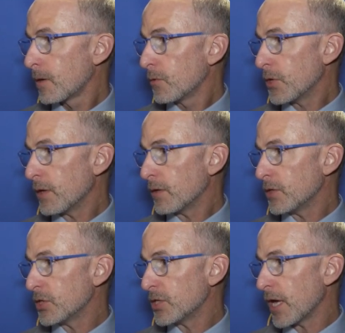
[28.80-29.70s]
You
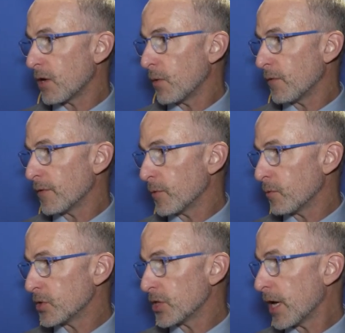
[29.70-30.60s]
just take away from it
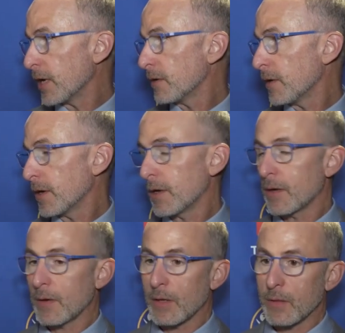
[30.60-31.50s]
what you can.
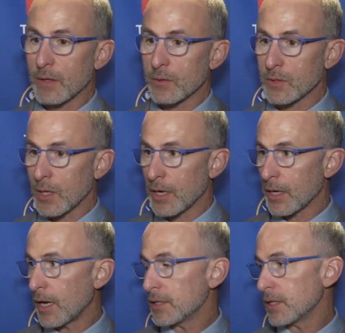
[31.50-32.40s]
I think there's a lot of
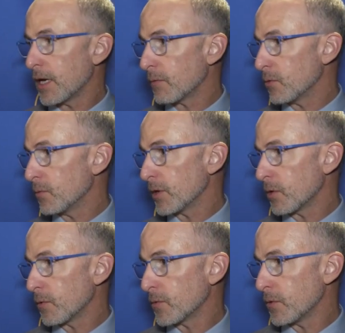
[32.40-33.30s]
guys in that room that
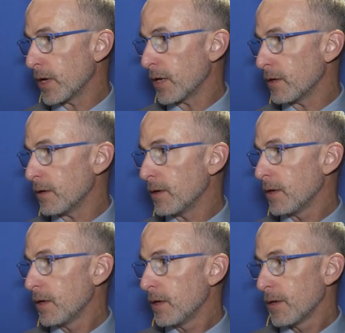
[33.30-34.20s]
go through that, and
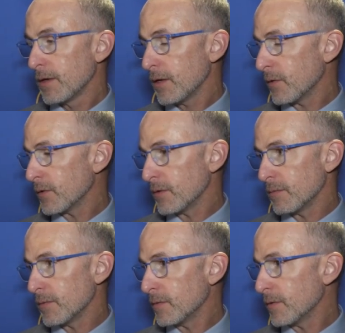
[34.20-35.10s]
you know,
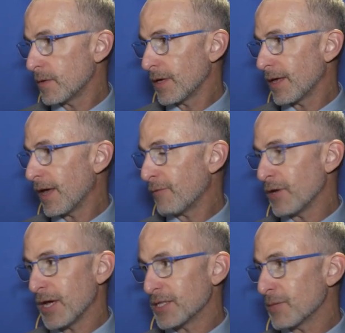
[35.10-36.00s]
every
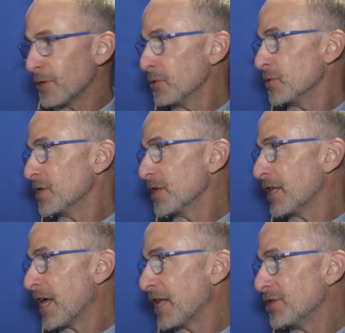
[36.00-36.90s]
night somebody loses in
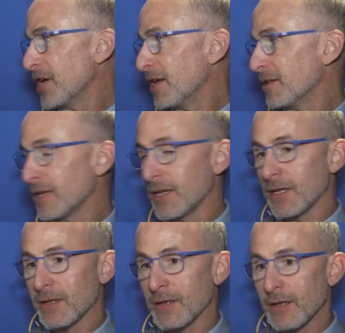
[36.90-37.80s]
the NHL,
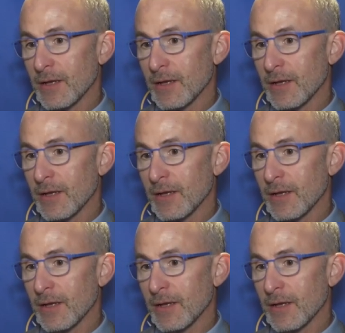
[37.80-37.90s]
and